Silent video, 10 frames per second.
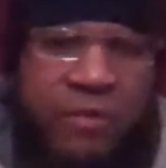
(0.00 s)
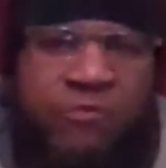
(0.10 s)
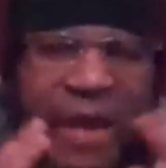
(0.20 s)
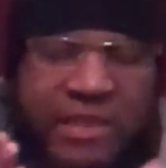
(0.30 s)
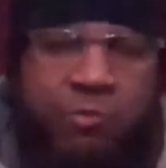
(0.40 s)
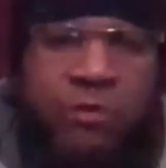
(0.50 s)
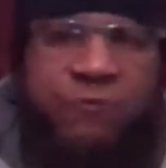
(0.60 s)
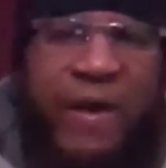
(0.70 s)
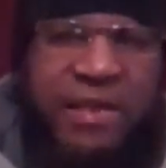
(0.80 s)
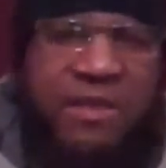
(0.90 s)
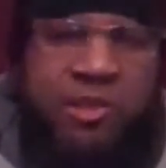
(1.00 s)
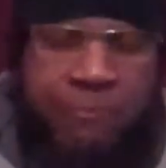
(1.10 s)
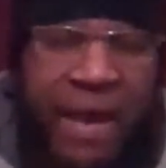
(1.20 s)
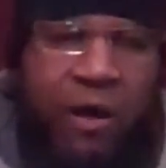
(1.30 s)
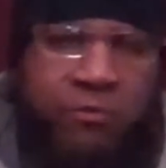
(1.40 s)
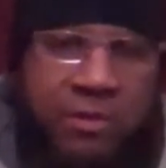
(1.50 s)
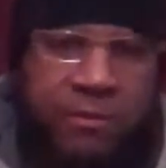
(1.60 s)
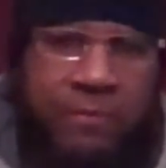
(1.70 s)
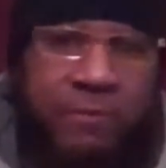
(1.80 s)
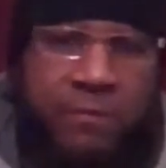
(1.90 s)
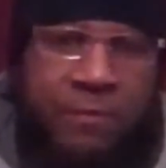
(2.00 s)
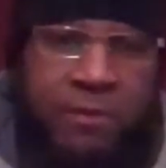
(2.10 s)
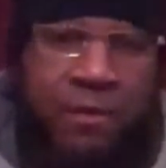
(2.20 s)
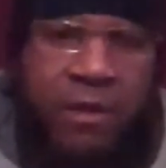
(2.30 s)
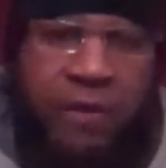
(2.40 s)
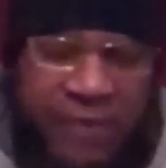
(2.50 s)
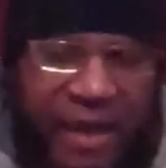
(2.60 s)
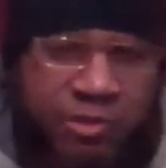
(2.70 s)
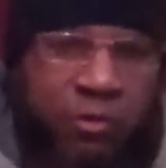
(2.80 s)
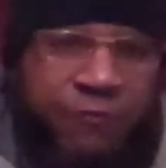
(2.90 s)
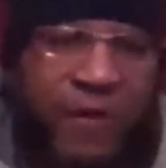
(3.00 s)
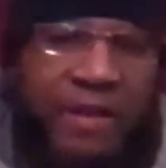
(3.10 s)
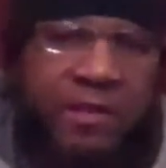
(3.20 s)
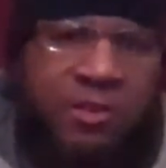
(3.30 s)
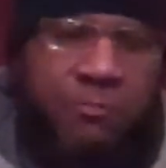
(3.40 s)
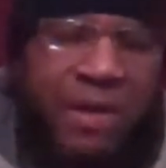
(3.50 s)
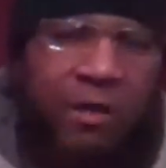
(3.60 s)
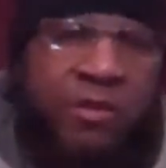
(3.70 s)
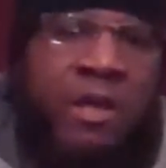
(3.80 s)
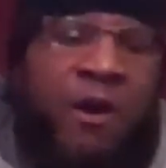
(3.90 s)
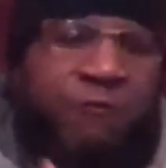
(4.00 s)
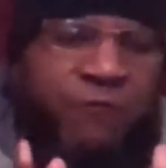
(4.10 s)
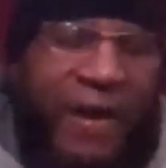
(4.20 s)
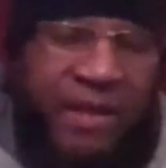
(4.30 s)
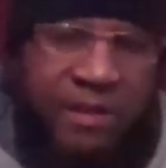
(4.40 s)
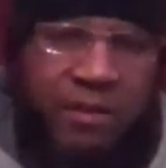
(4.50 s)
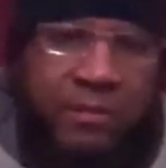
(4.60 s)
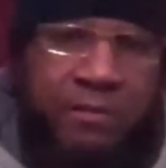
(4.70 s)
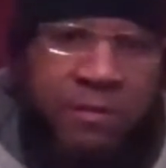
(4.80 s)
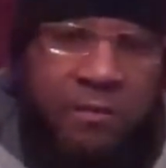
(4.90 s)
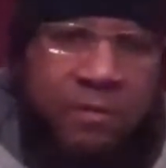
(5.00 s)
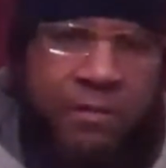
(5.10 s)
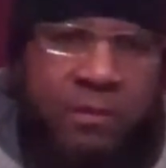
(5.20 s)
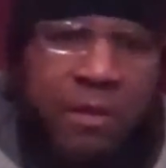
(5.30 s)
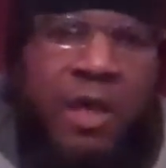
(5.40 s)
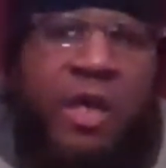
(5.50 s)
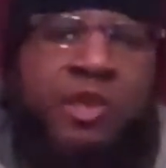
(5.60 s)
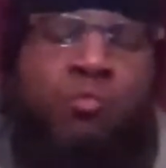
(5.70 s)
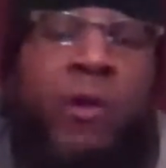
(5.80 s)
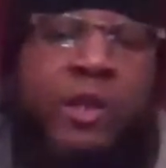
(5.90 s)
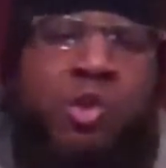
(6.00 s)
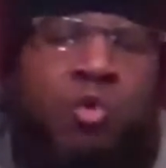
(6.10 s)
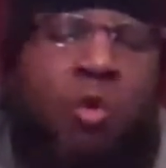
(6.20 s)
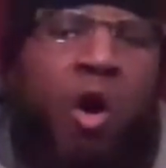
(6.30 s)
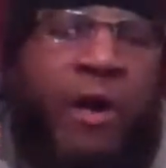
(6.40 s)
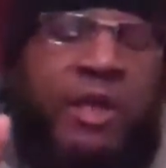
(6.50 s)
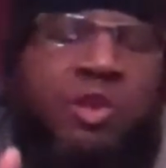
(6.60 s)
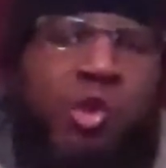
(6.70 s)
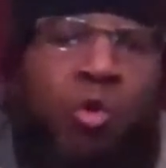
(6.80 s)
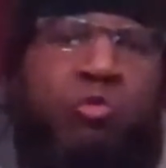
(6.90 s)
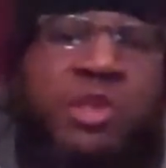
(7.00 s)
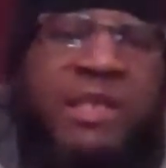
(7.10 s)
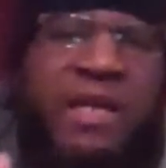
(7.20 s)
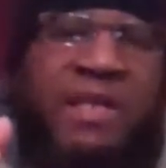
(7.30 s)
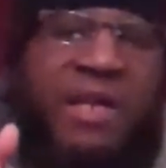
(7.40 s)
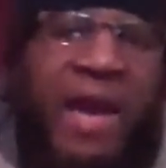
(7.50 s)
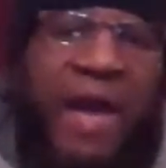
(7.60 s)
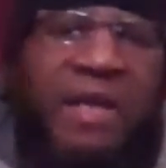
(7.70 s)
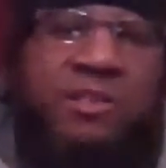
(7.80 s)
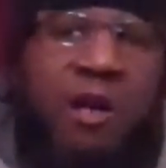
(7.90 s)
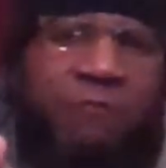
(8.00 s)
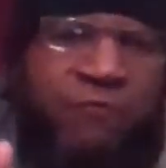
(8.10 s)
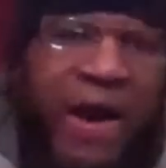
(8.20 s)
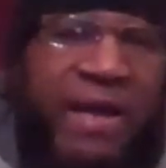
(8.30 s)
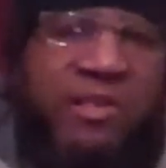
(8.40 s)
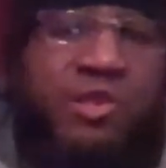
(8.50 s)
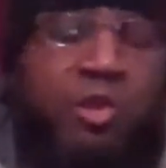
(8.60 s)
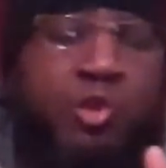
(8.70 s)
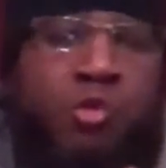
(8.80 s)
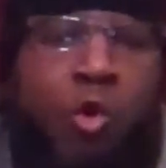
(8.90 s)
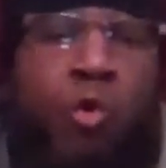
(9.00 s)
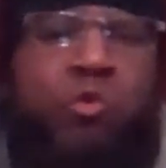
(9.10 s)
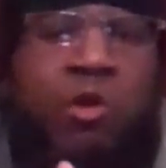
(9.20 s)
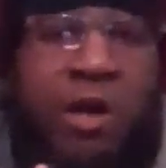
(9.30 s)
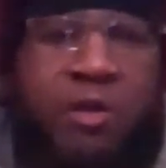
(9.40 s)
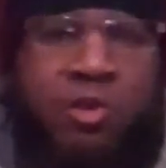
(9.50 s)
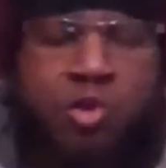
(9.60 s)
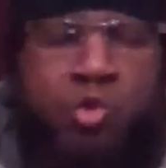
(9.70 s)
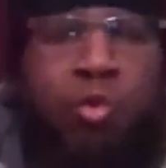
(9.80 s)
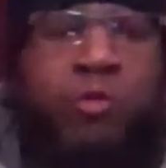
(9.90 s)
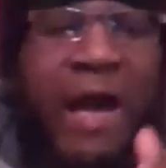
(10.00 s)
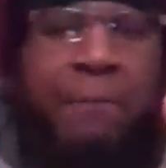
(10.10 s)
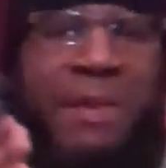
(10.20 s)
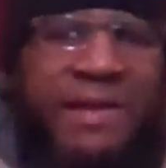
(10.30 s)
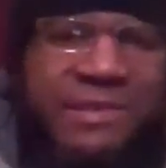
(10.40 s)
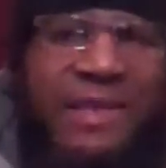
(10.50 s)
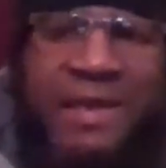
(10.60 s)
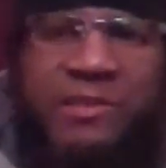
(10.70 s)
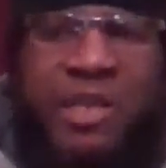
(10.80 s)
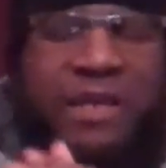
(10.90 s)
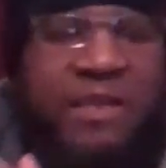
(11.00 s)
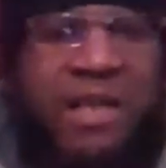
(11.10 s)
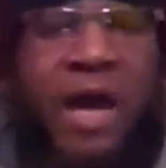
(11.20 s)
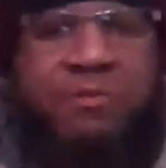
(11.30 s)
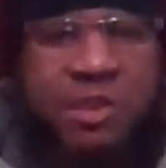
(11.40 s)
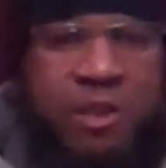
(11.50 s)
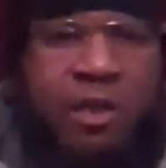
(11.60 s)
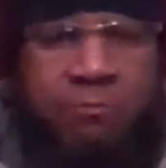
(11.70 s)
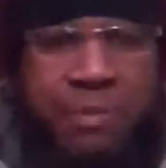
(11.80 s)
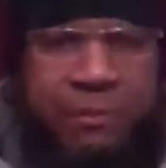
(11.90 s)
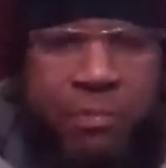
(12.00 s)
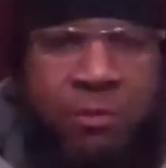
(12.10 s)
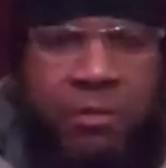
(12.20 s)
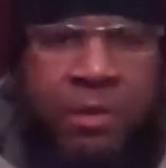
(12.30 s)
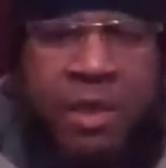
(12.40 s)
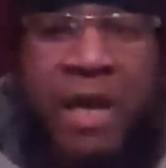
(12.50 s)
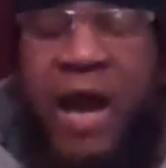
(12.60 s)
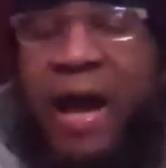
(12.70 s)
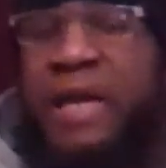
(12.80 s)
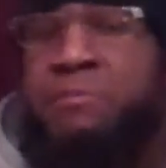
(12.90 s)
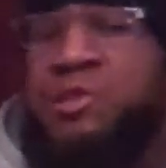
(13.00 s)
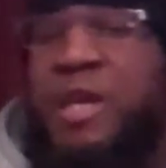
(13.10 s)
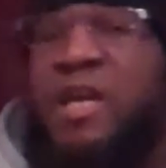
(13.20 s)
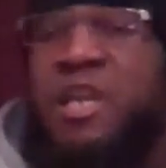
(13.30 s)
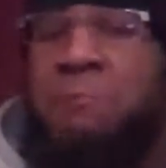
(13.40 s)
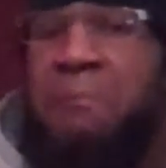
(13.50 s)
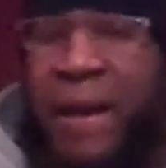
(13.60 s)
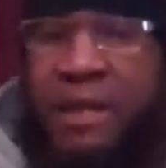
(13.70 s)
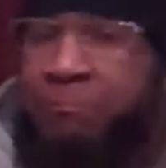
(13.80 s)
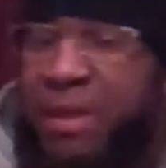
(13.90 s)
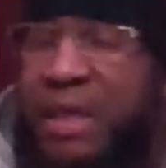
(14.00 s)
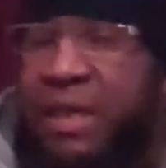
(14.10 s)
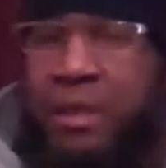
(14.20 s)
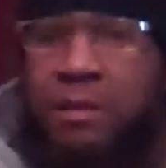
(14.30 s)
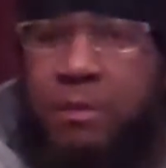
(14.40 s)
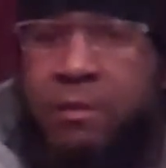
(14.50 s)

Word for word: That's what fighting is about. That's what fighting is about. Fighting is when you are indulging in an act of violence, controlled or uncontrolled. I'm not saying taking knives and cutting people. I am saying it might be.